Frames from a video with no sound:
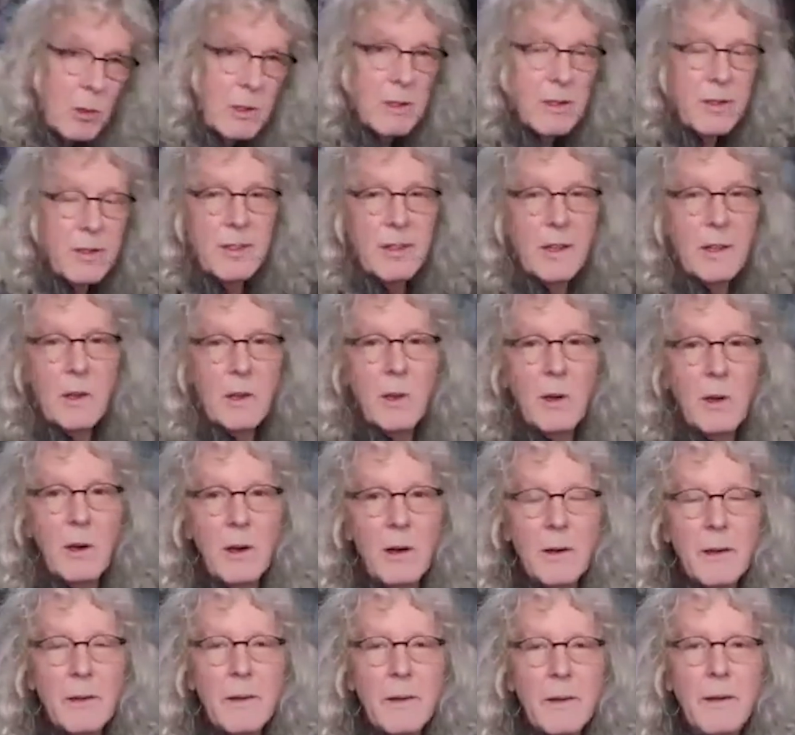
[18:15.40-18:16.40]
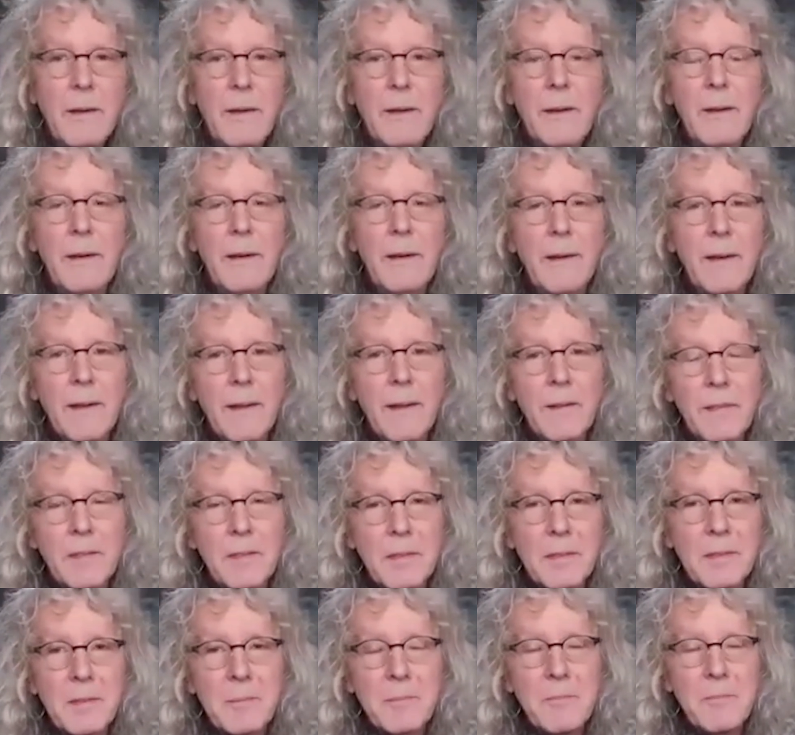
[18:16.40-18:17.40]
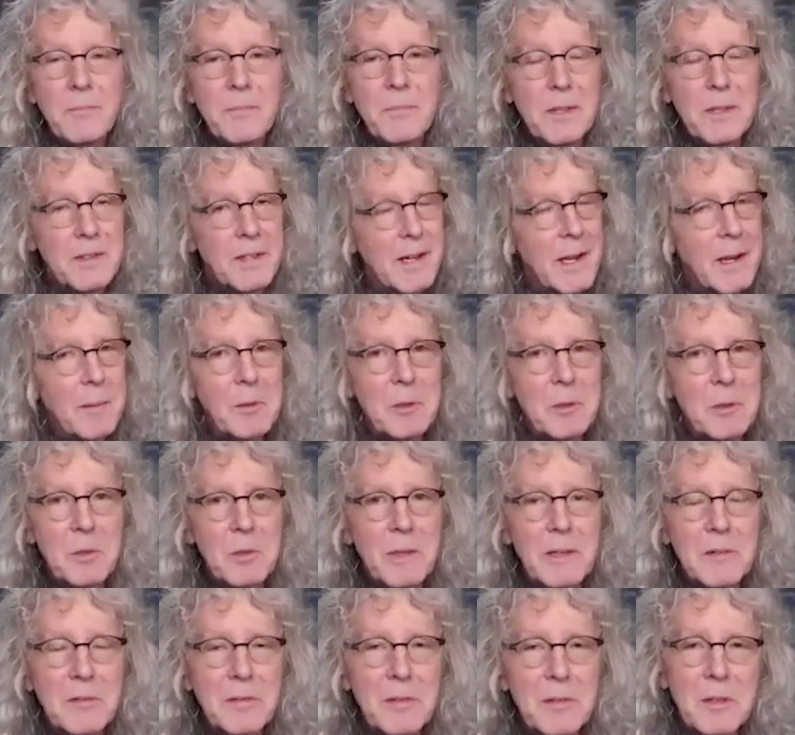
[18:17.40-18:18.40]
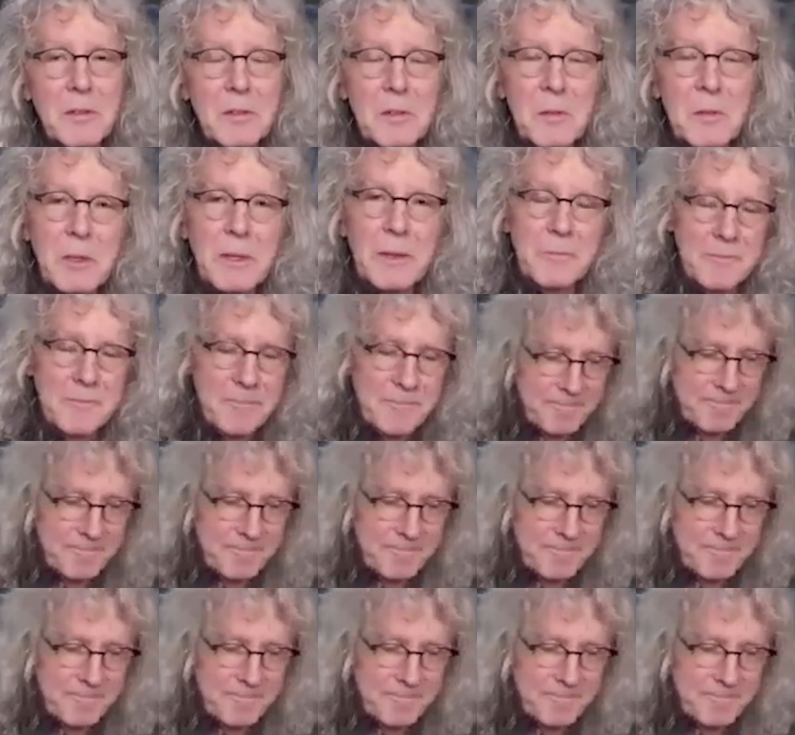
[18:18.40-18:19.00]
sing-along, and the time is right for this one.